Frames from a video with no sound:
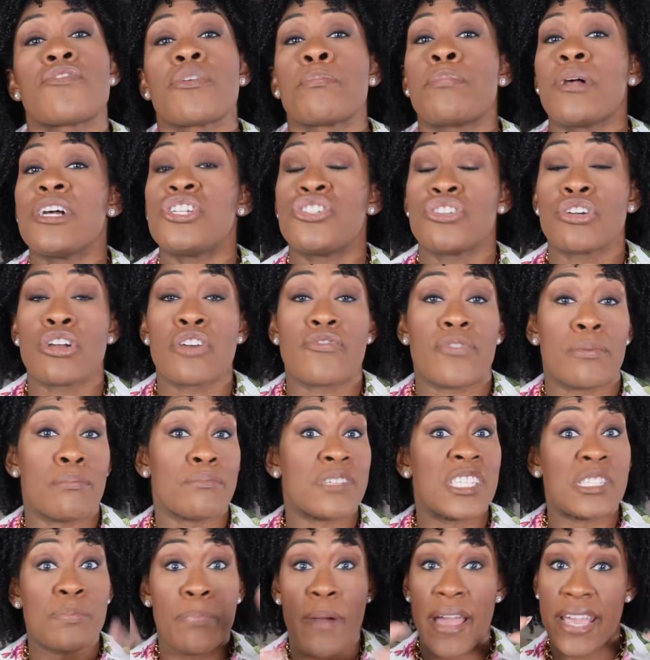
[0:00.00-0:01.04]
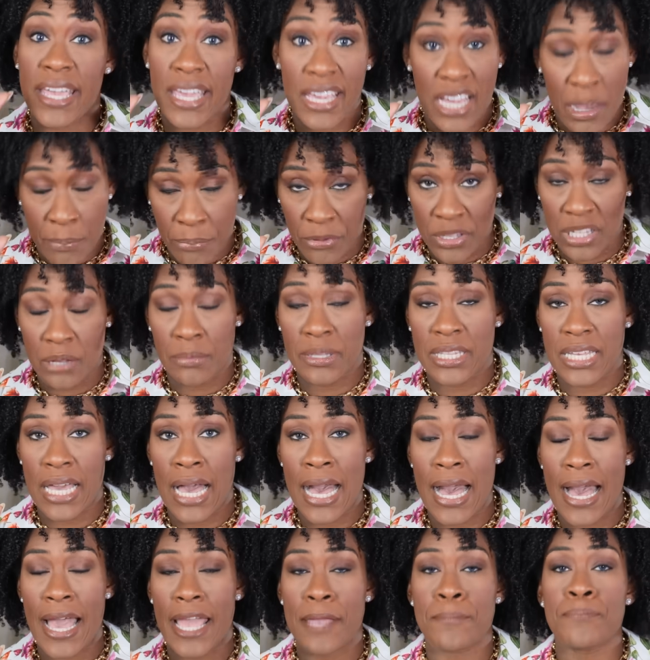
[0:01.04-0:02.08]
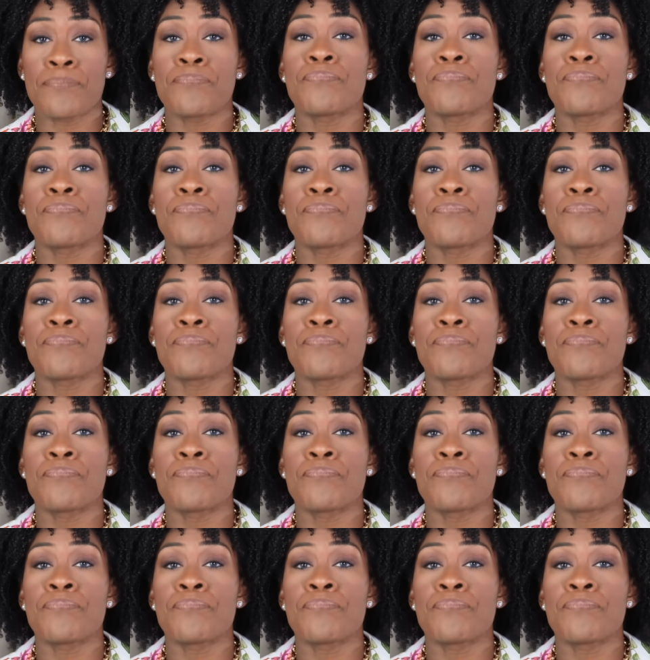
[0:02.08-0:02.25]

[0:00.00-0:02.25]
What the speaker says: blood sugar from spiking up really, really high.